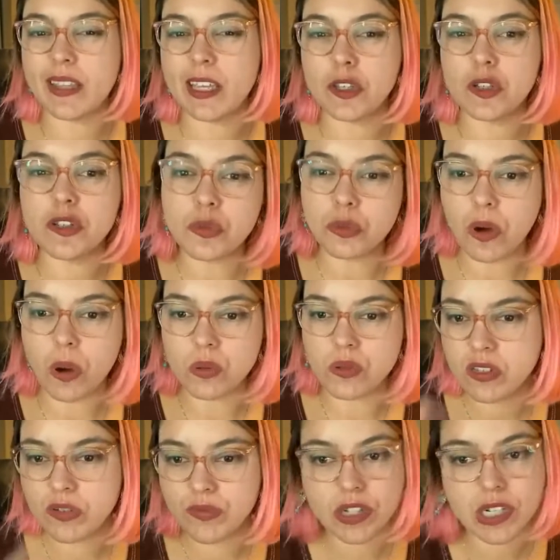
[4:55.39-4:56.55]
they use
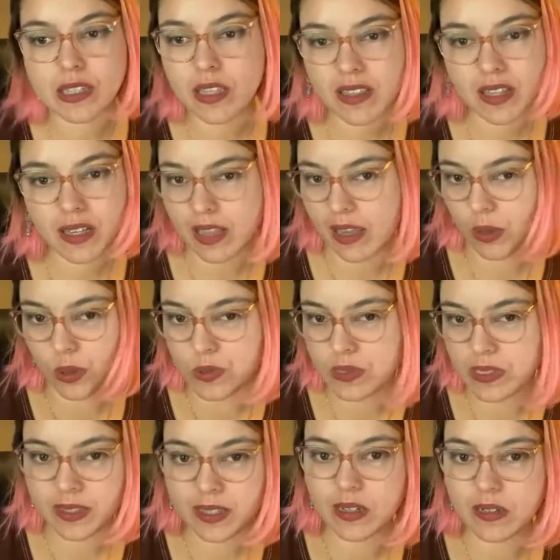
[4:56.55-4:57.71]
roast for anything that goes in
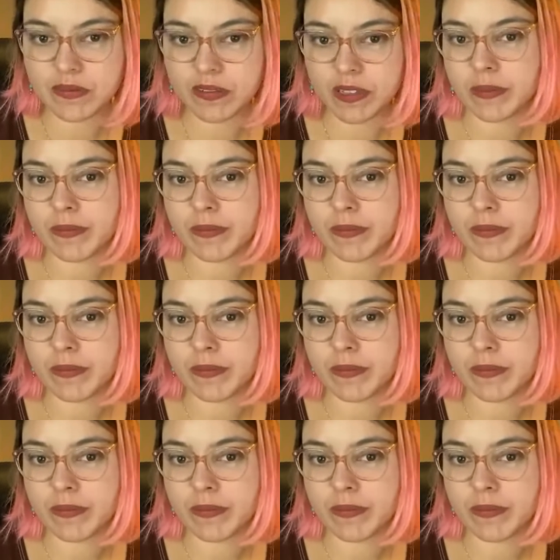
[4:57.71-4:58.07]
the oven.